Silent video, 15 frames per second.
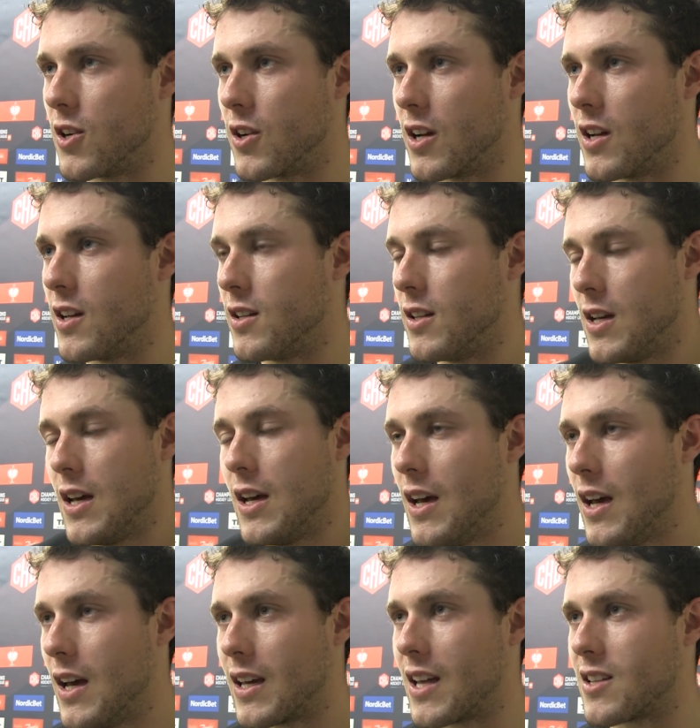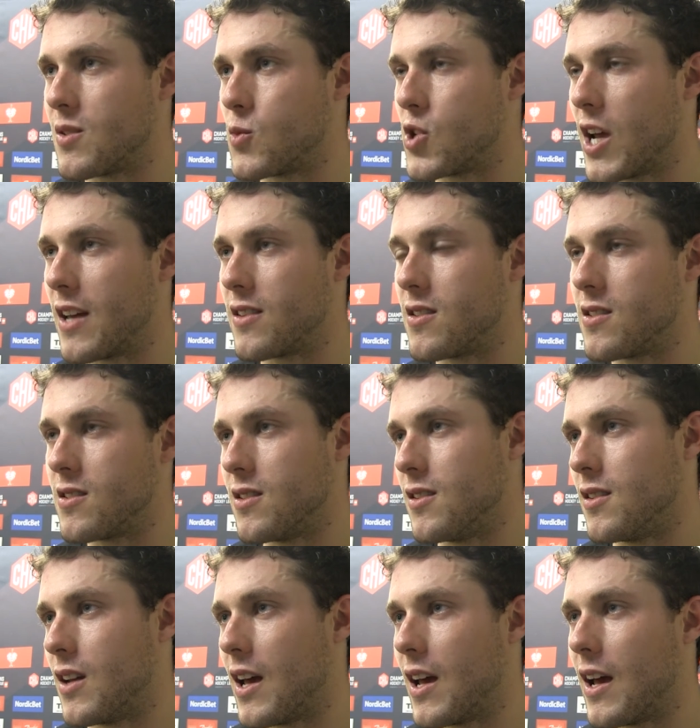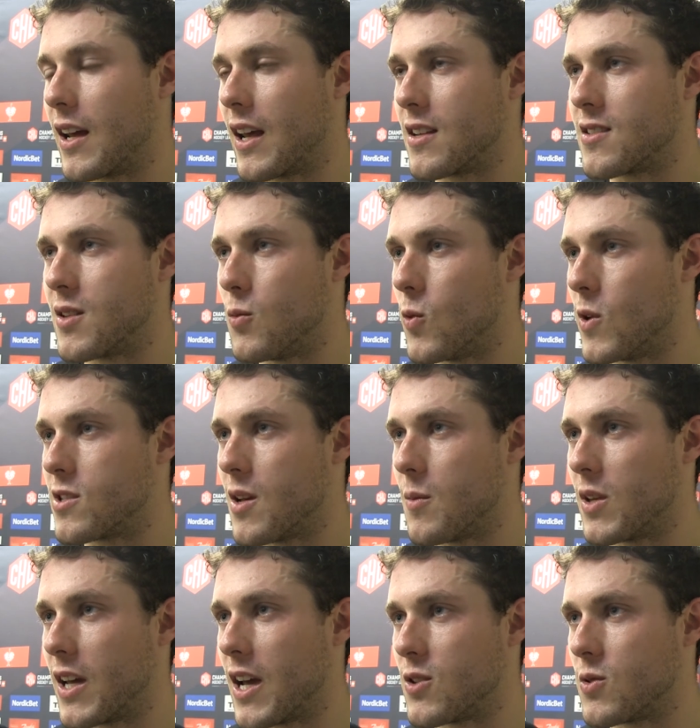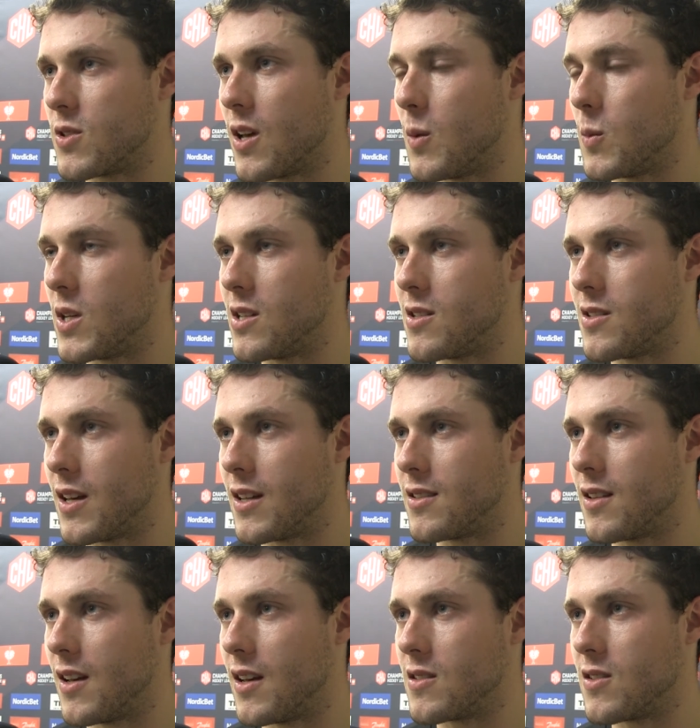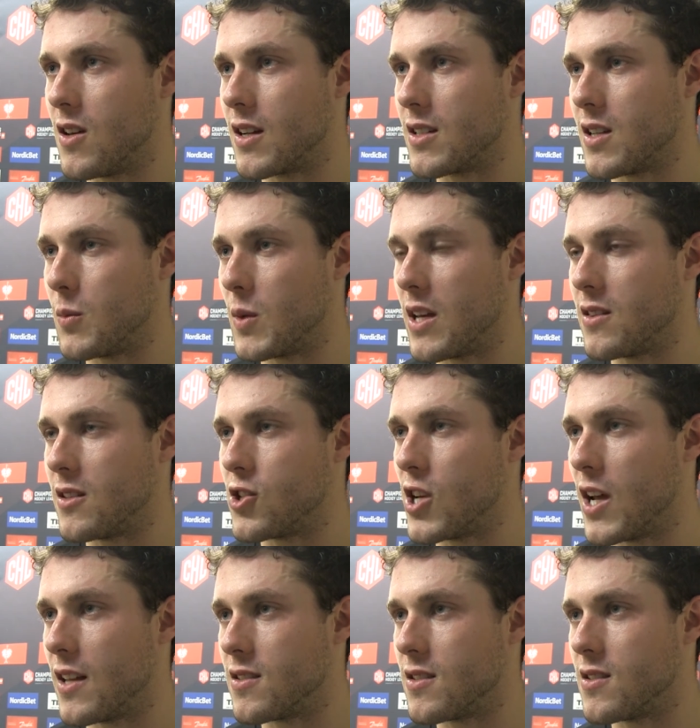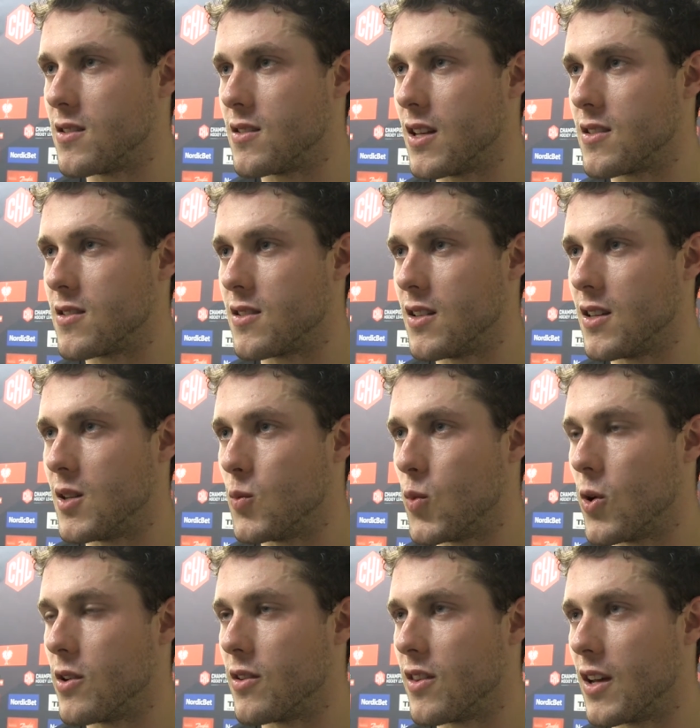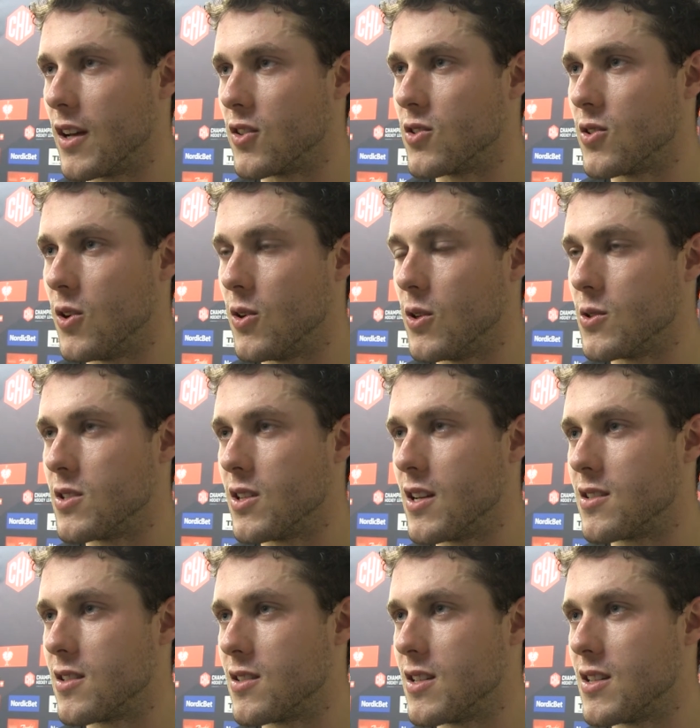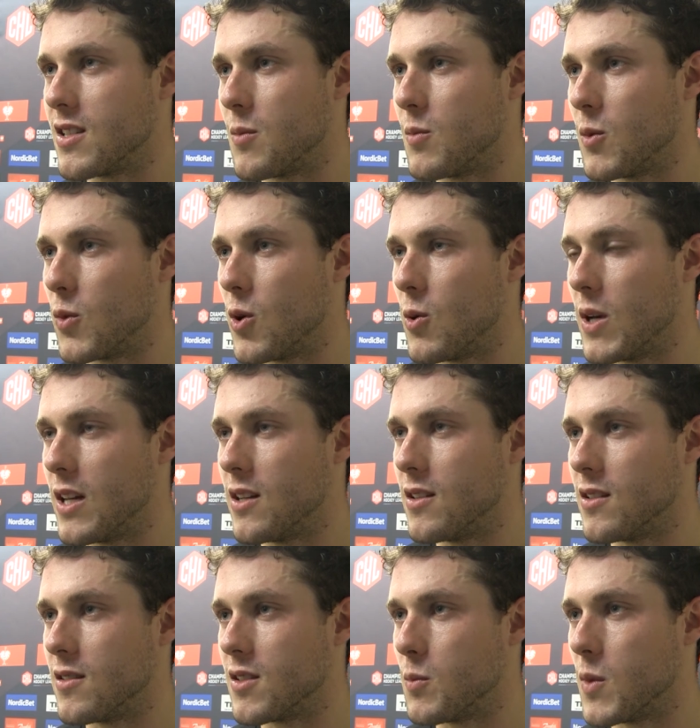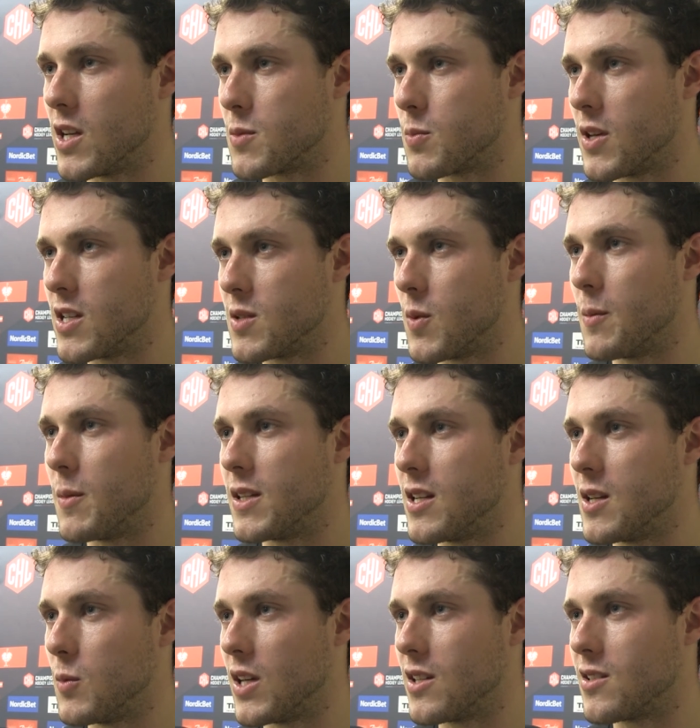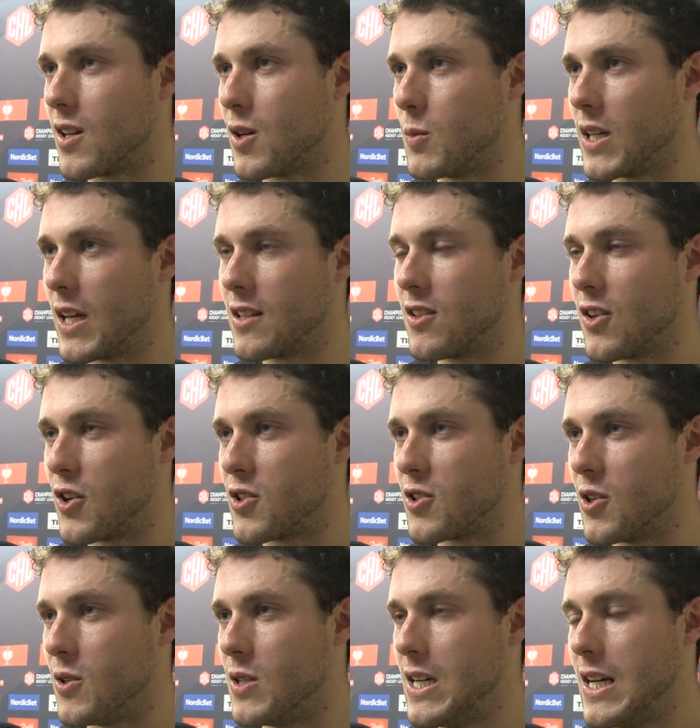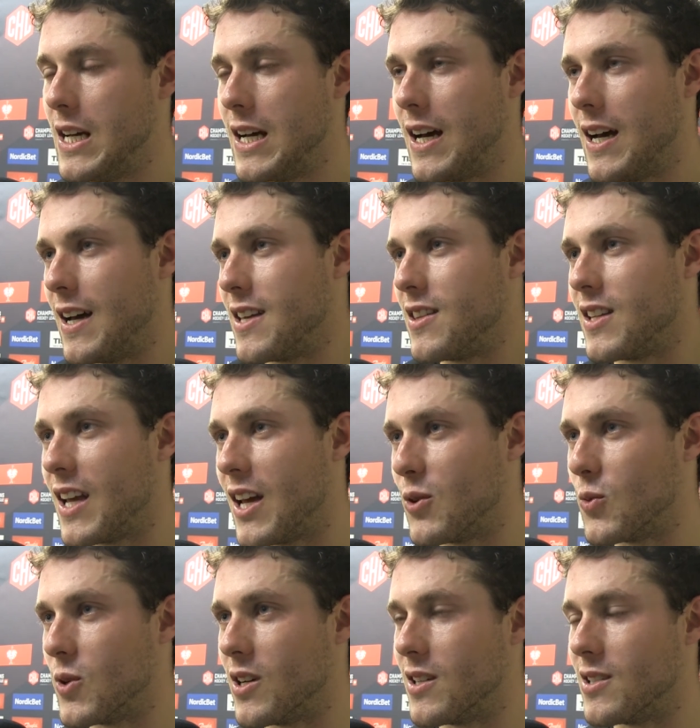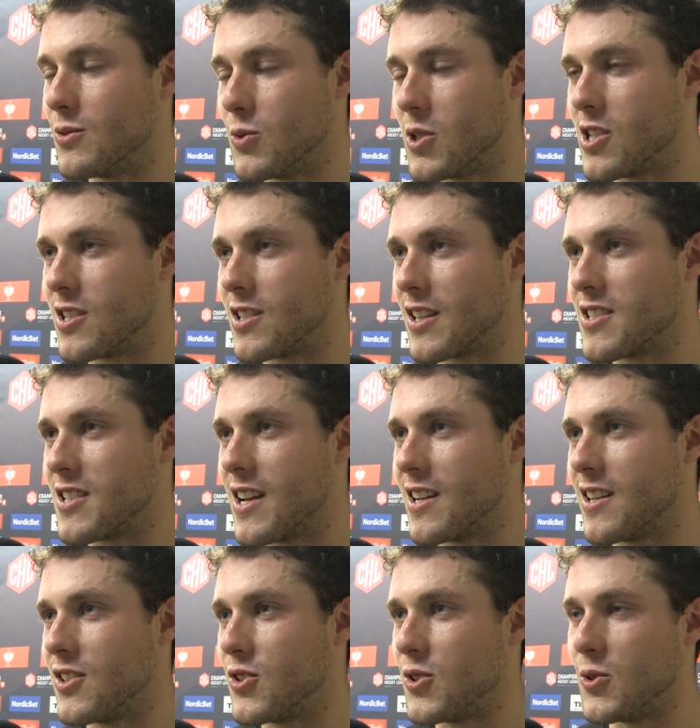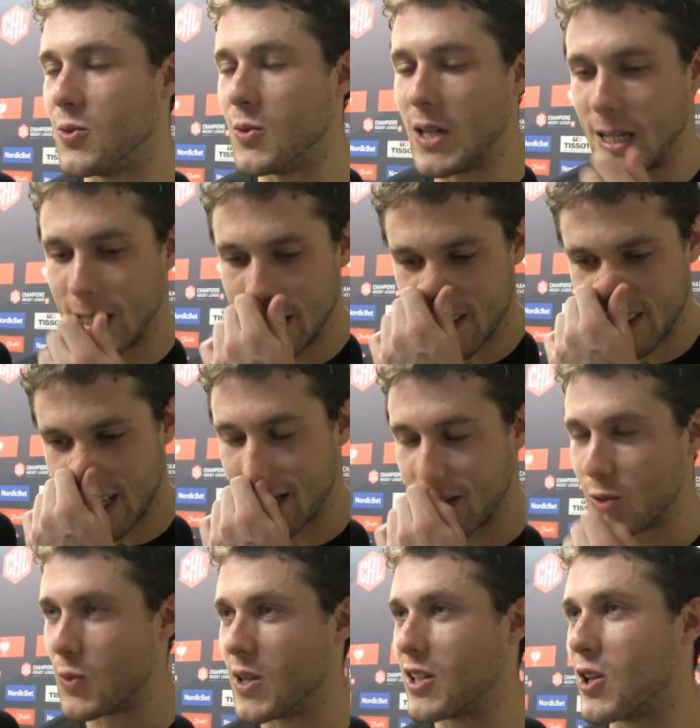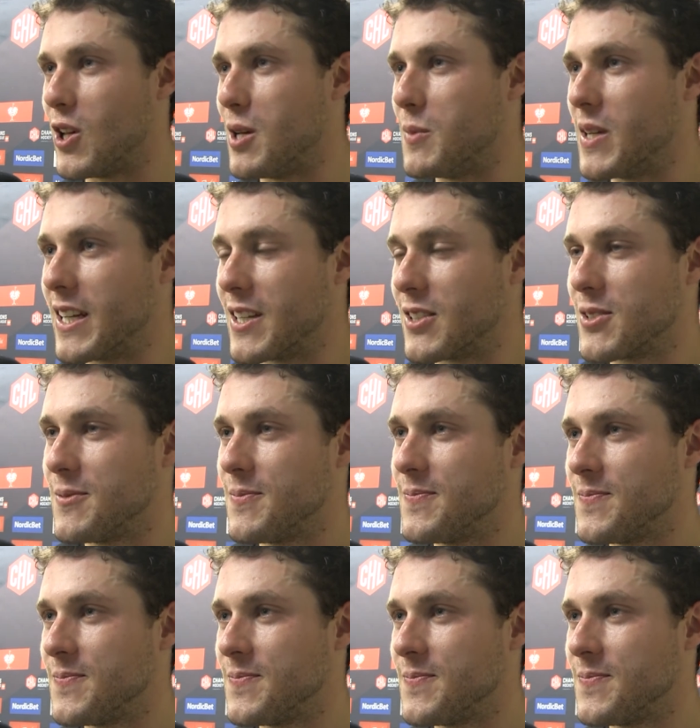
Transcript: You're going to get some chances, and I guess what some of the guys were telling me is that as long as I'm getting the chances, that's the important thing. So it was nice to see some of them go in and some nice plays by my teammates to help me get there. So in the end, we're just excited to get in the win column, I guess.